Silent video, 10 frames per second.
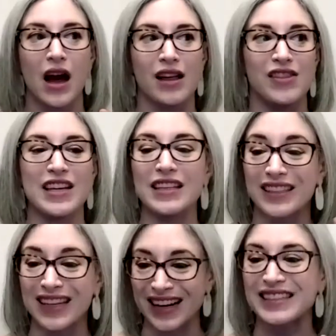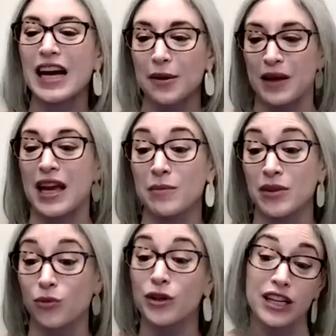these nighttime
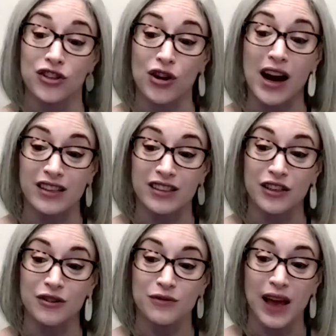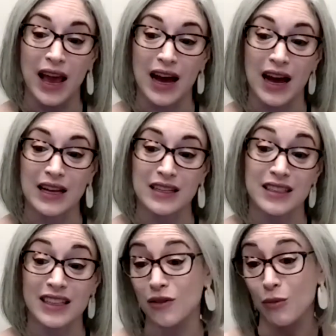games really attractive and,
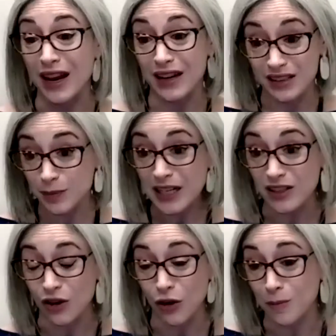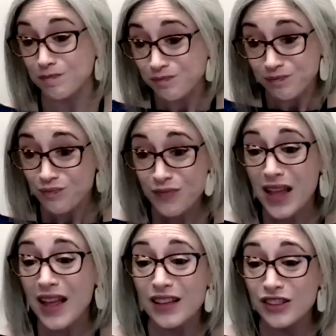in a way, a spectacle.
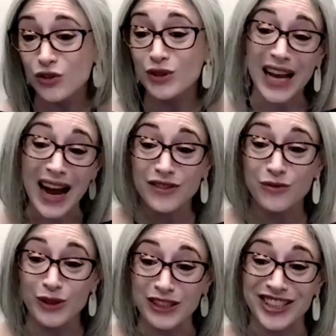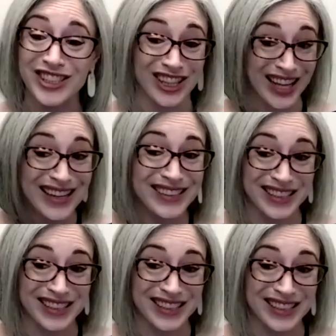So satin was
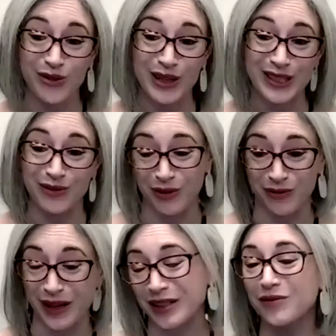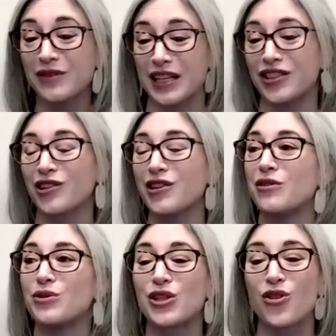selected due to its reflective nature,
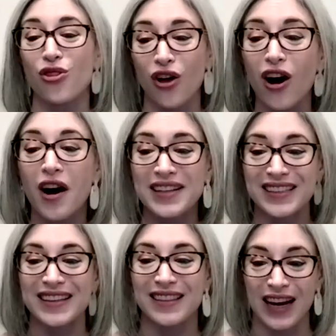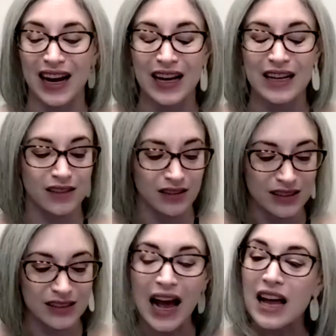and it was thought that
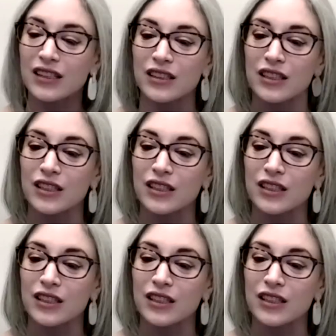the satin